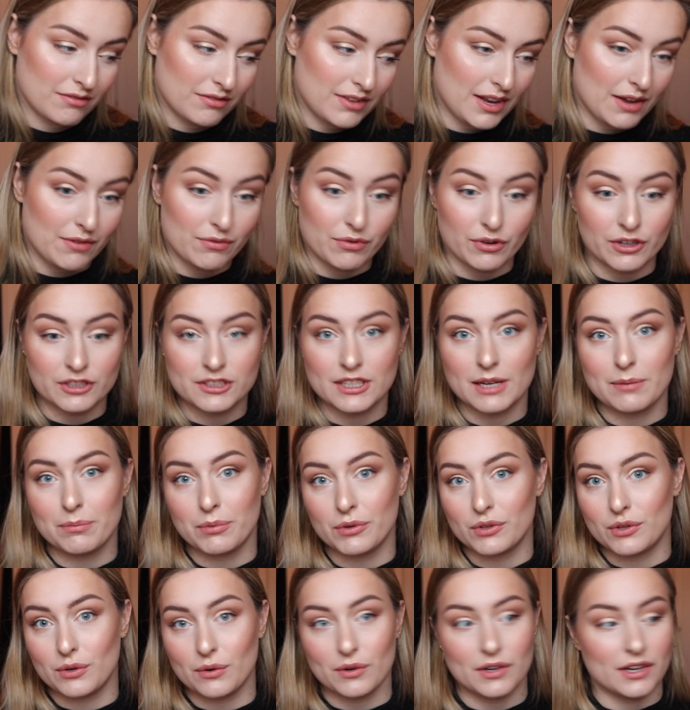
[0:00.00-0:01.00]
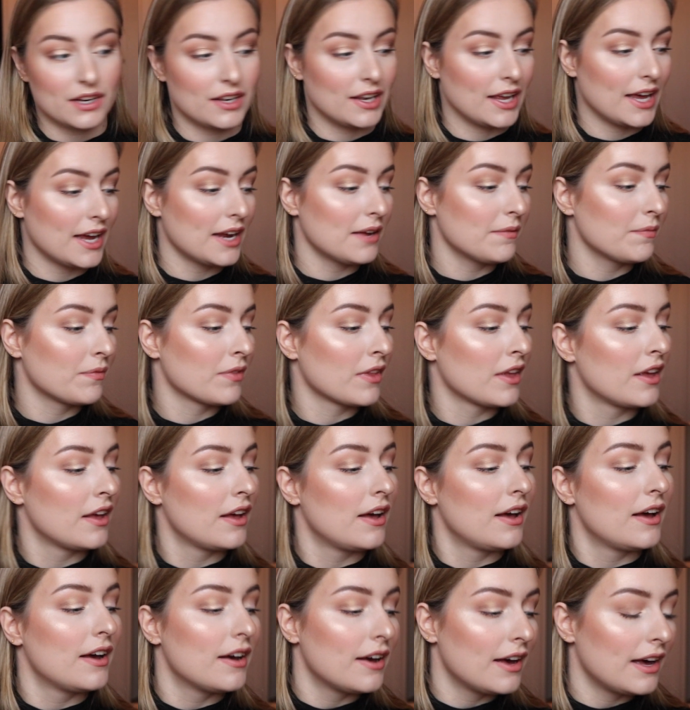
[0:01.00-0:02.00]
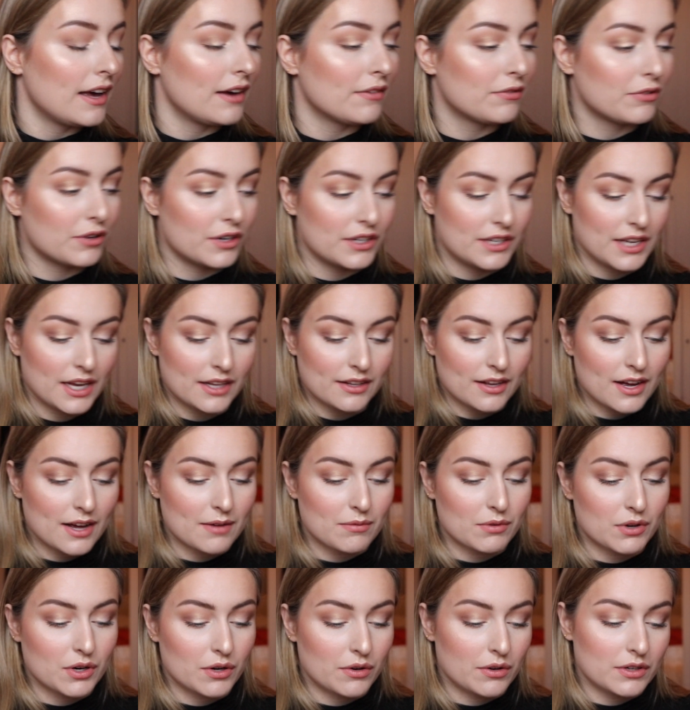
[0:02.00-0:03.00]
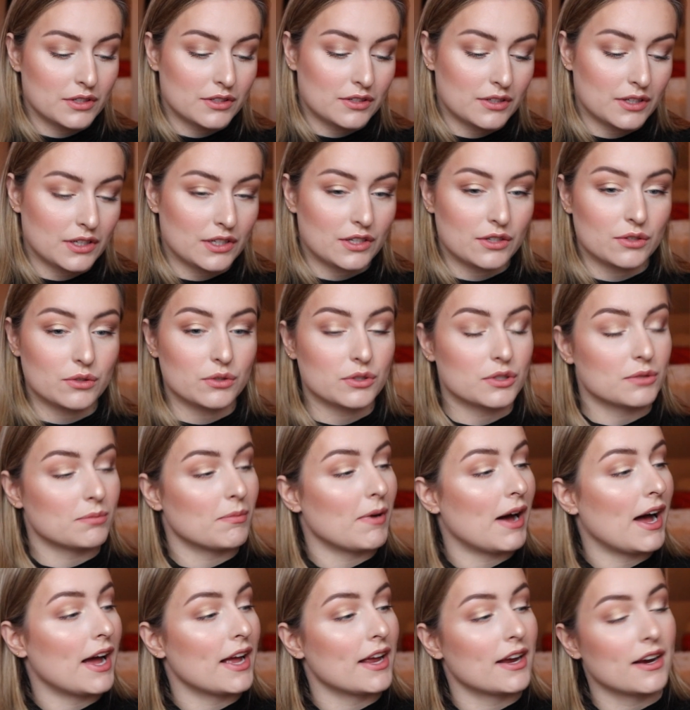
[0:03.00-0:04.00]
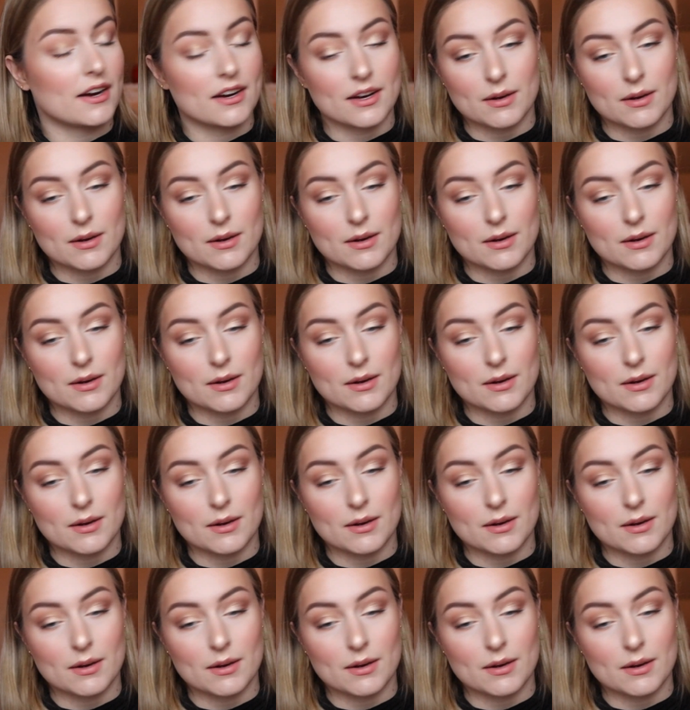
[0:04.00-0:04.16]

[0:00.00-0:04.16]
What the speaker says: than, for example, during the day. And for that I'm going to use my